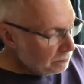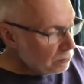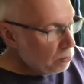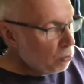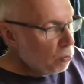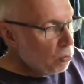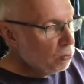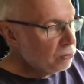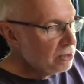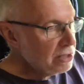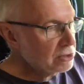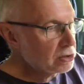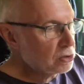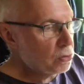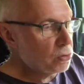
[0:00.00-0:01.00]
all
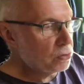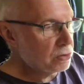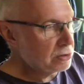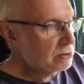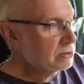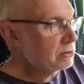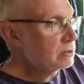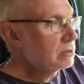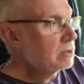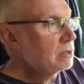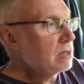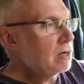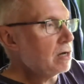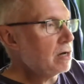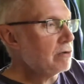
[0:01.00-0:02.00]
these corners
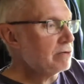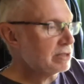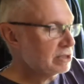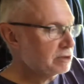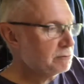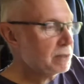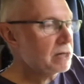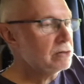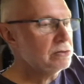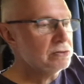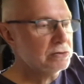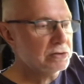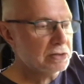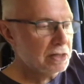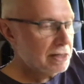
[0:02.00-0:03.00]
are
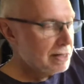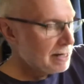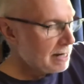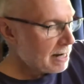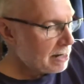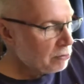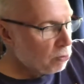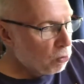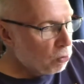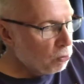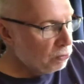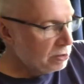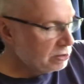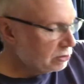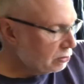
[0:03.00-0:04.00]
exposed, and all
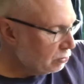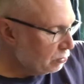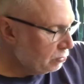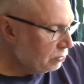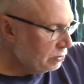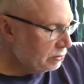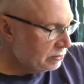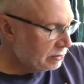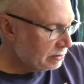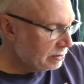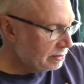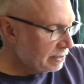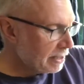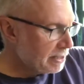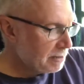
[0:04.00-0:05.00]
these corners
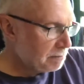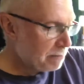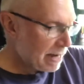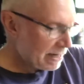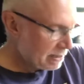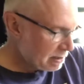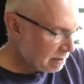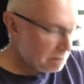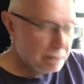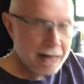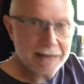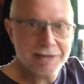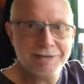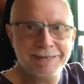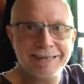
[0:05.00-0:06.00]
take a
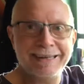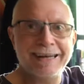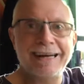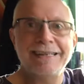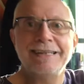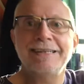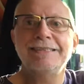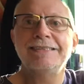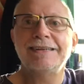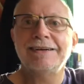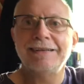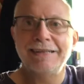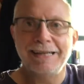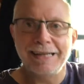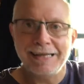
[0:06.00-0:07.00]
battering and they
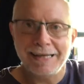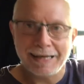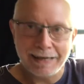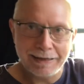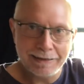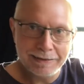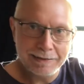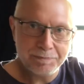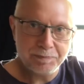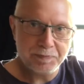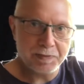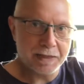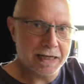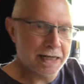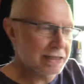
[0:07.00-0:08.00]
start leaking.
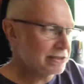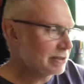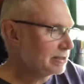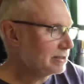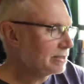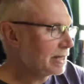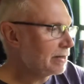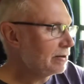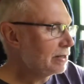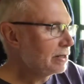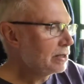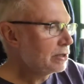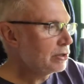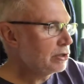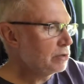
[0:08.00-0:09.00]
And as I said,
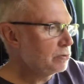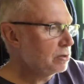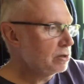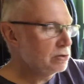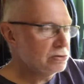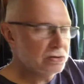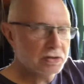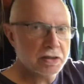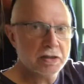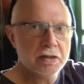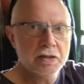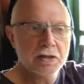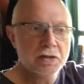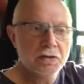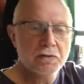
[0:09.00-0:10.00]
you were losing
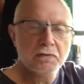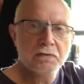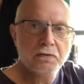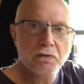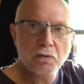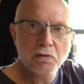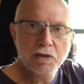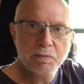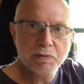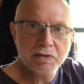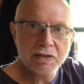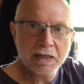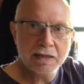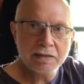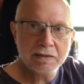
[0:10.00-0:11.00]

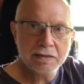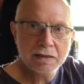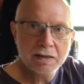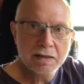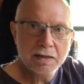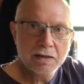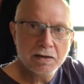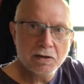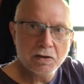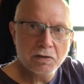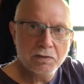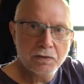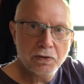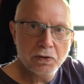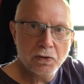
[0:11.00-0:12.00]
40%
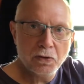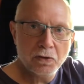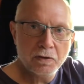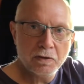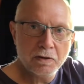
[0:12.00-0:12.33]
of your